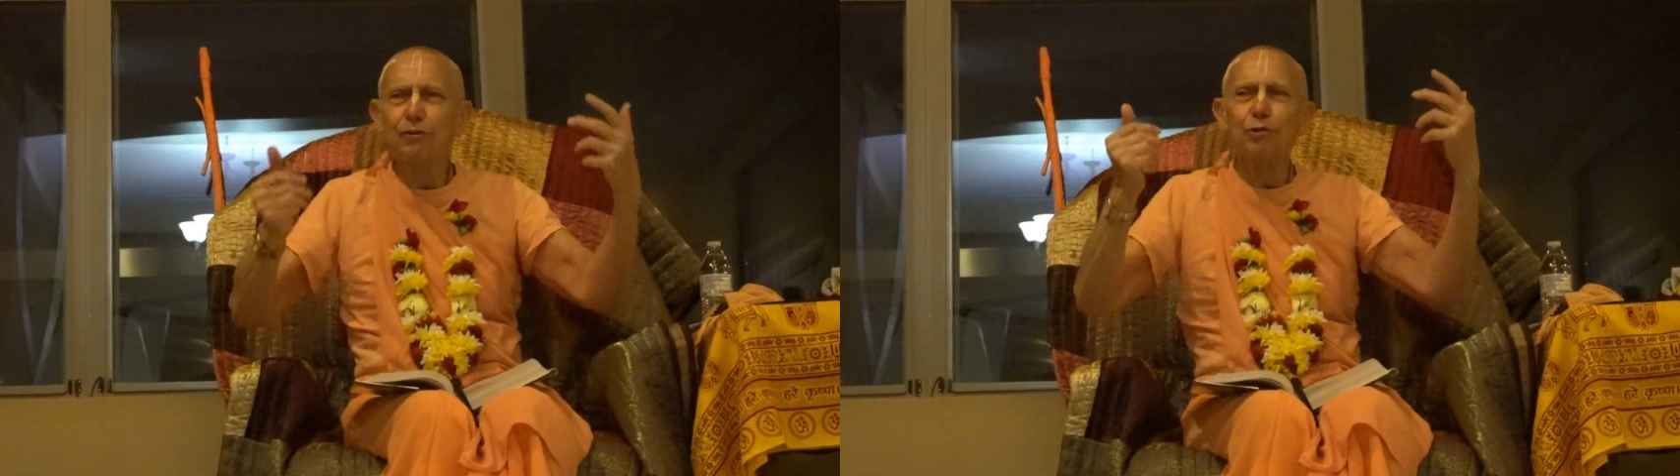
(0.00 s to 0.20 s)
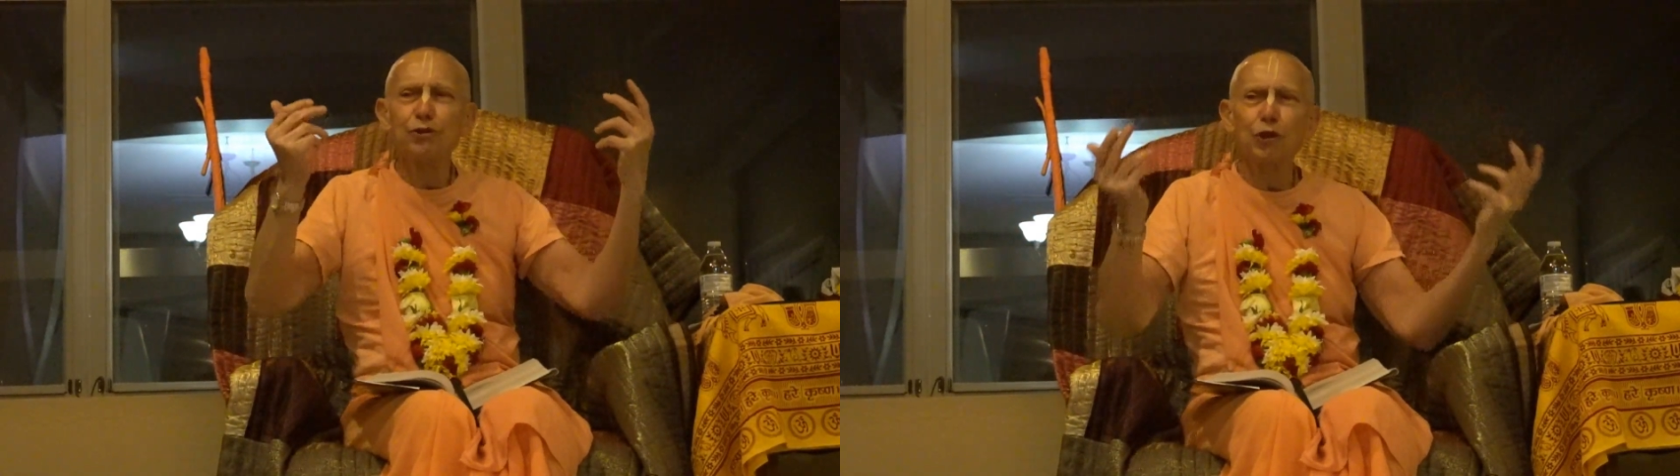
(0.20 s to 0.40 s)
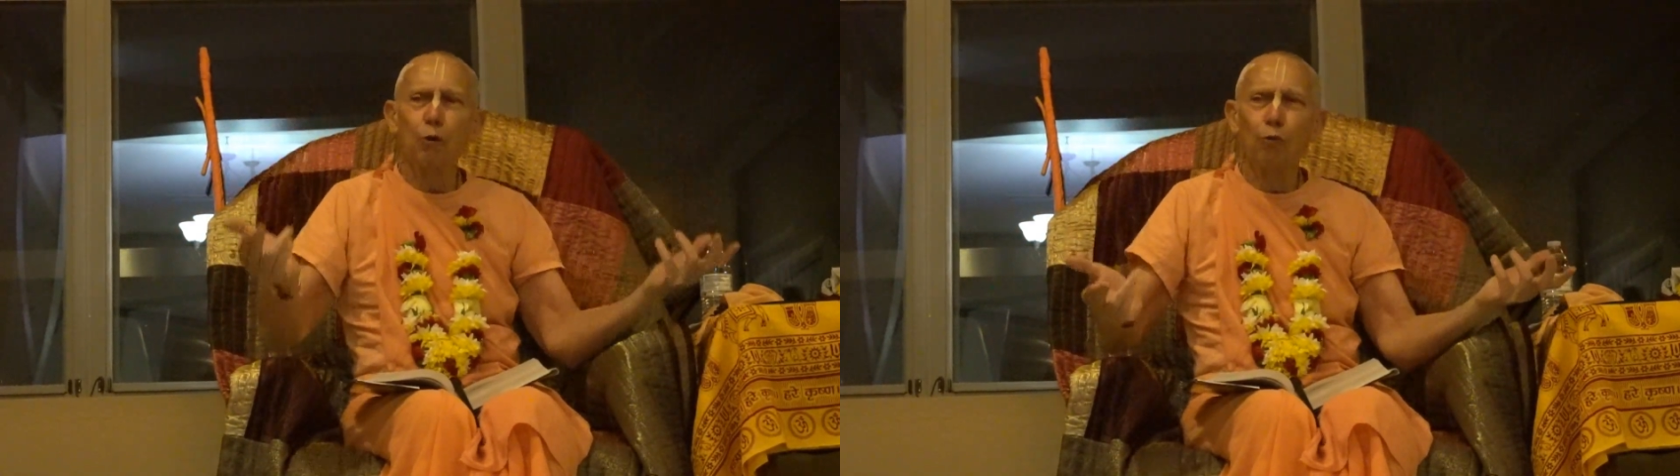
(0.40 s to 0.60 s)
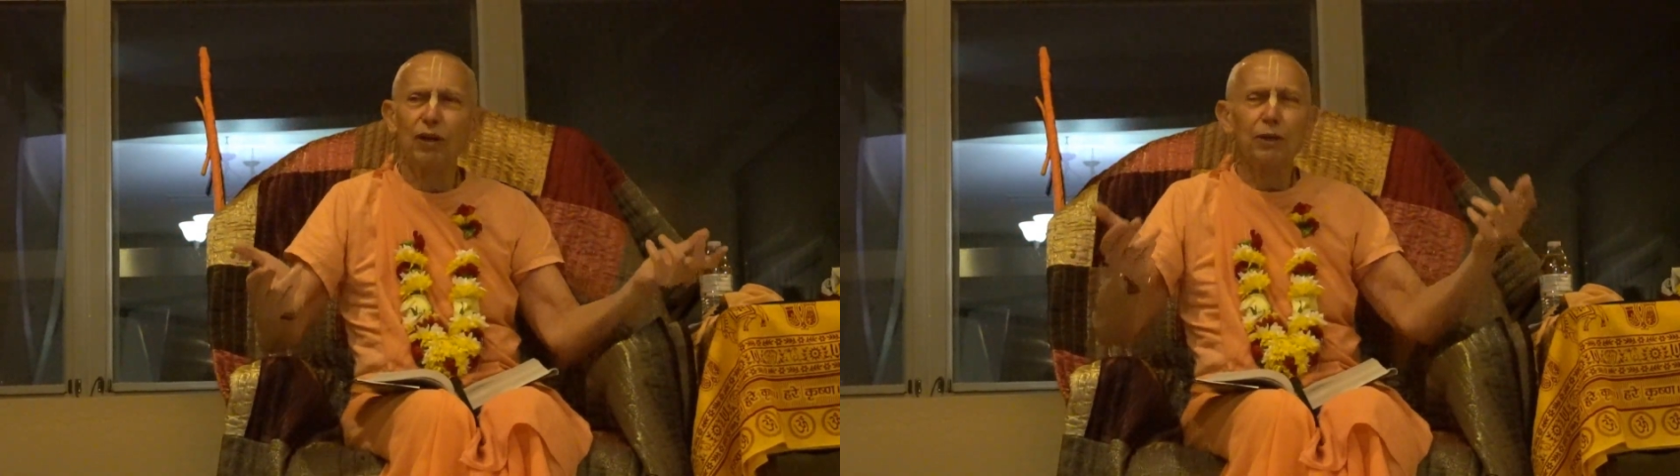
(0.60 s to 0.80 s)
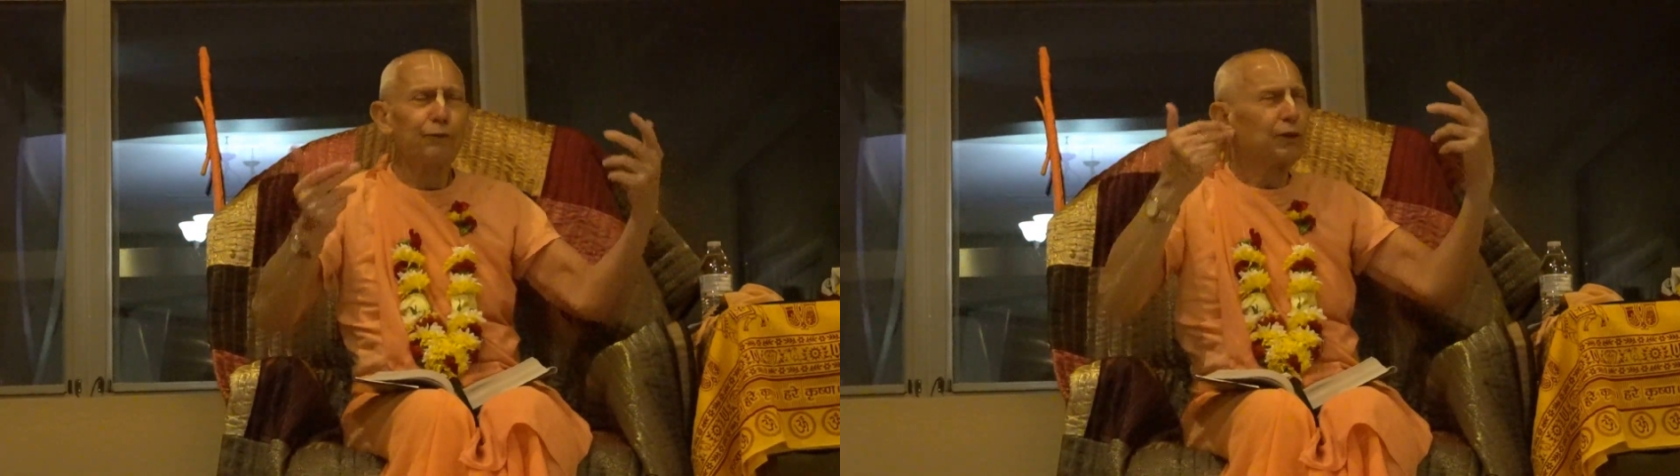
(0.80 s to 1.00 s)
you're so
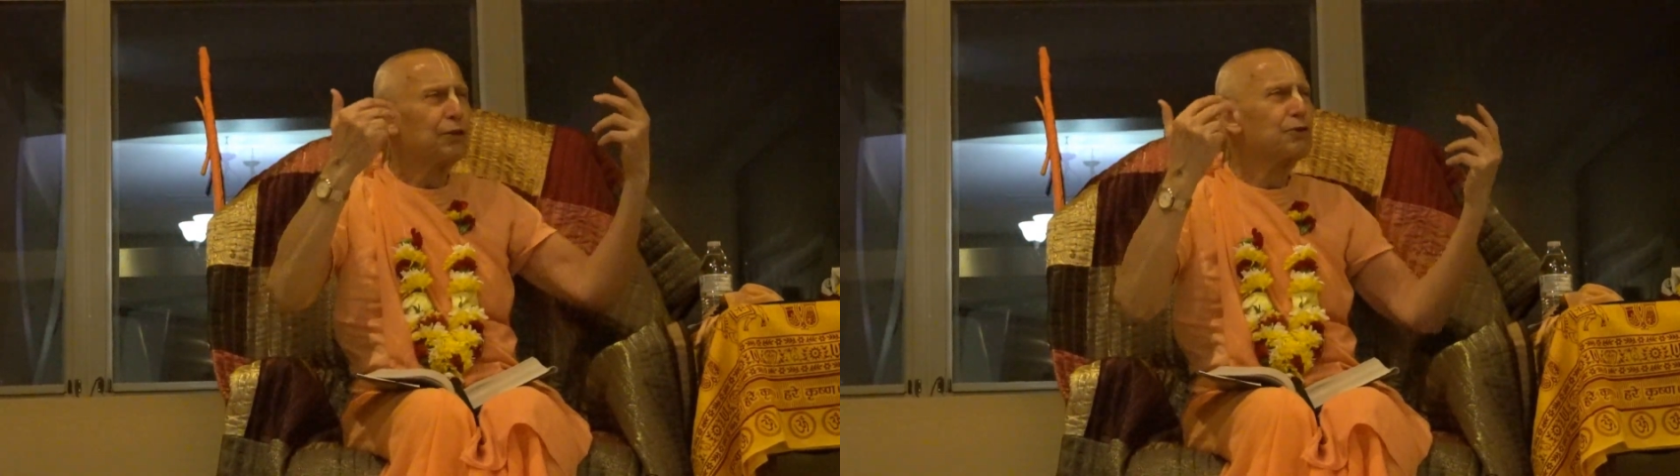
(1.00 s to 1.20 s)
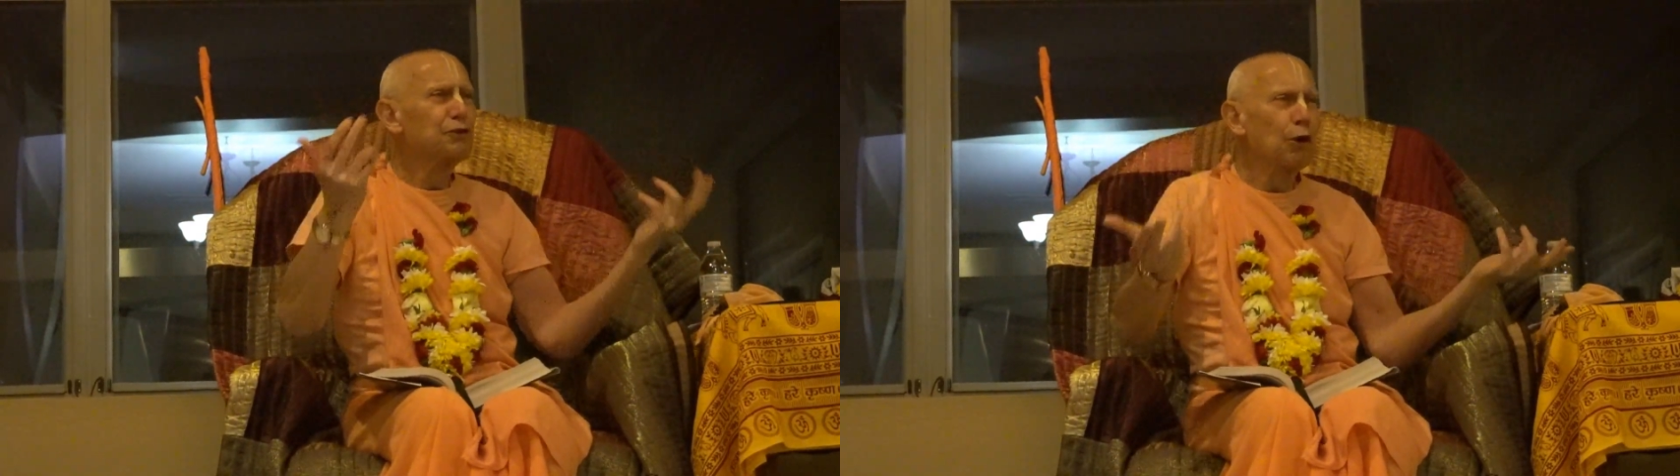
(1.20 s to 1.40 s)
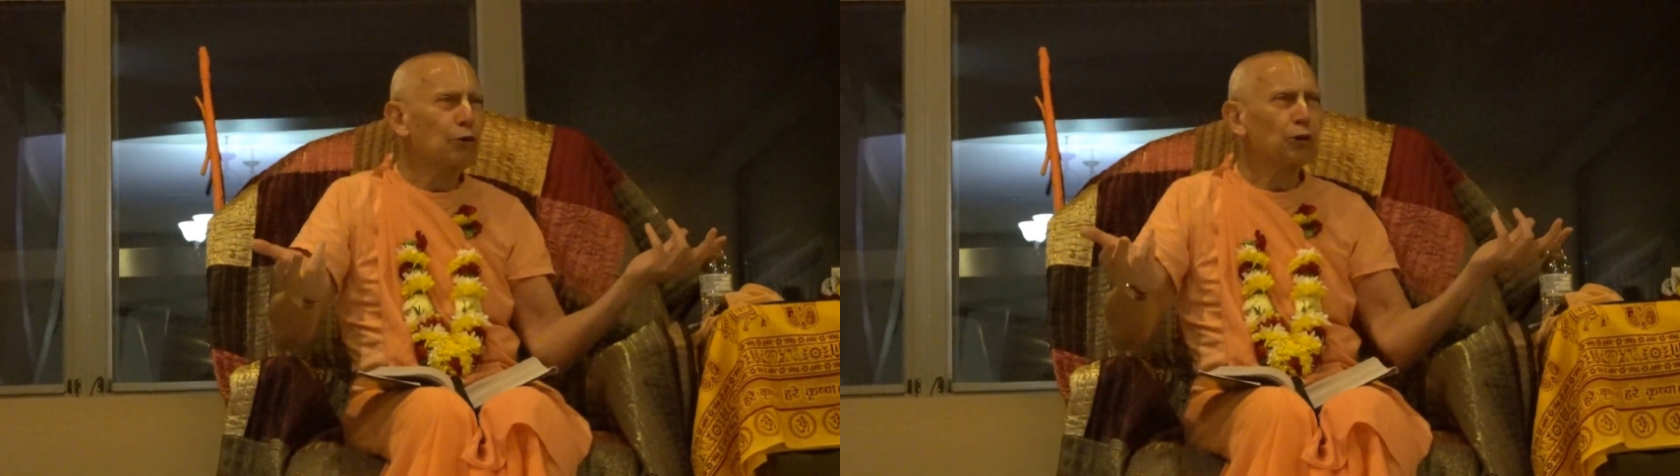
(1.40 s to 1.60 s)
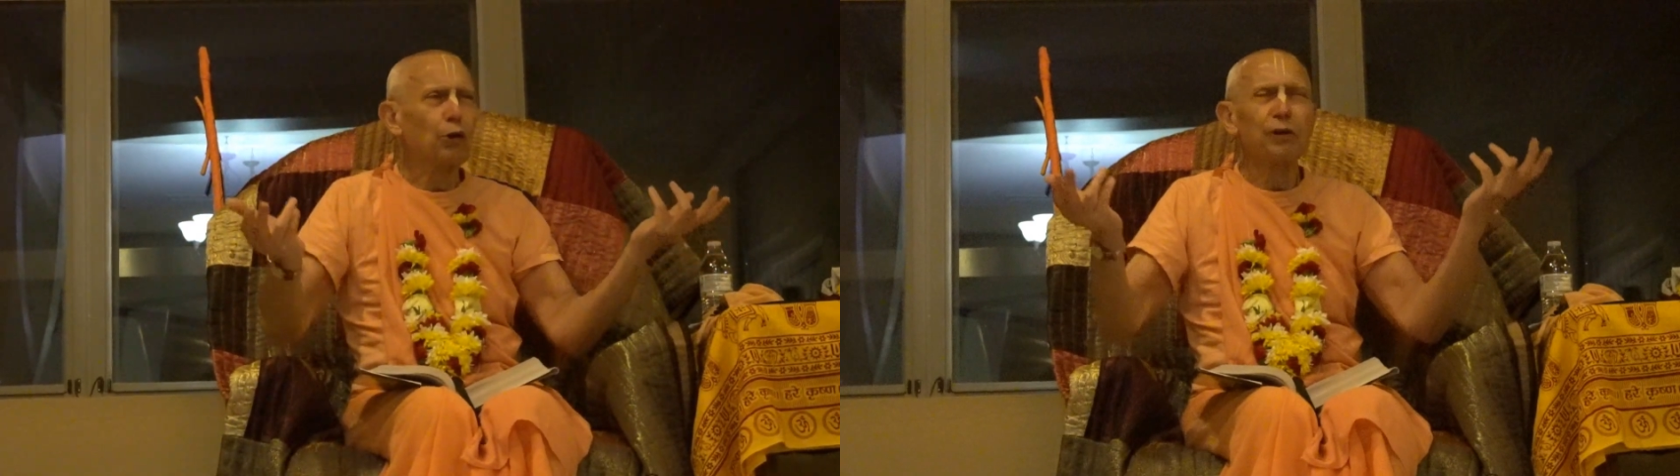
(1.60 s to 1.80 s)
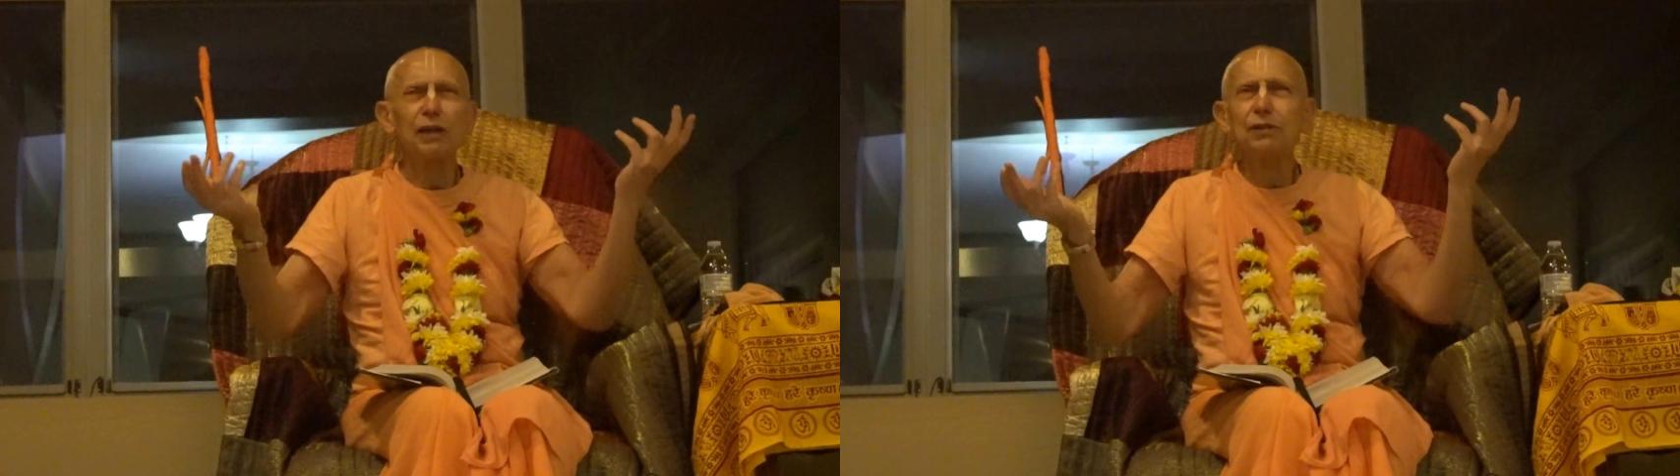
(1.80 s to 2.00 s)
wonderful, you're so
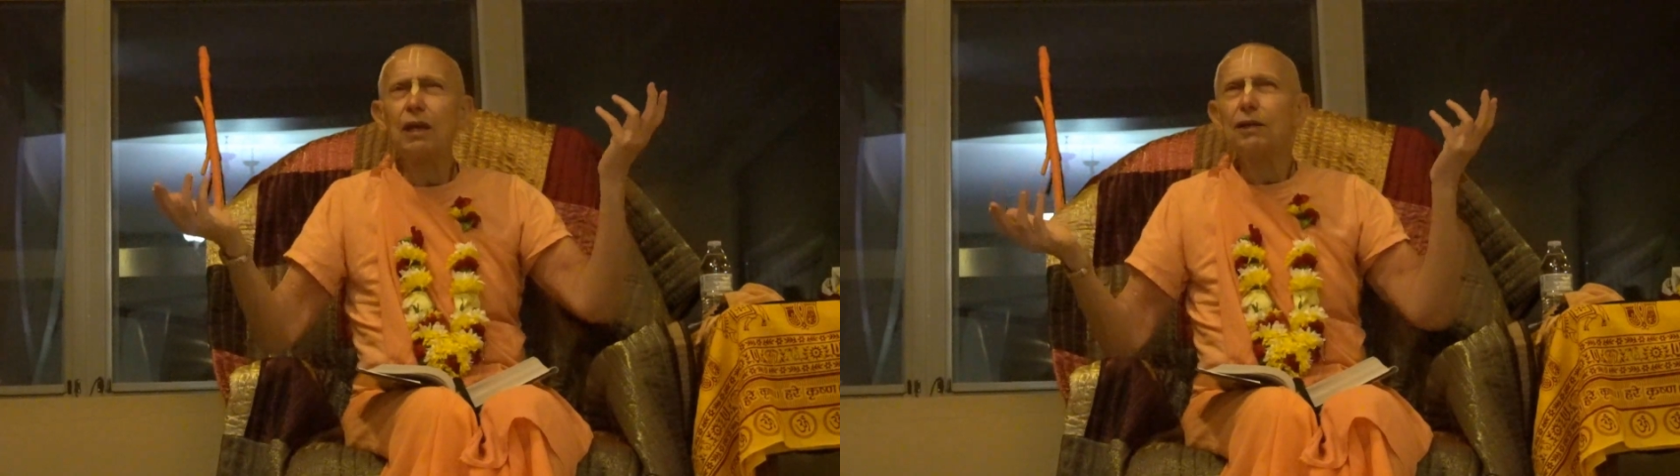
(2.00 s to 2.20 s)
glorious,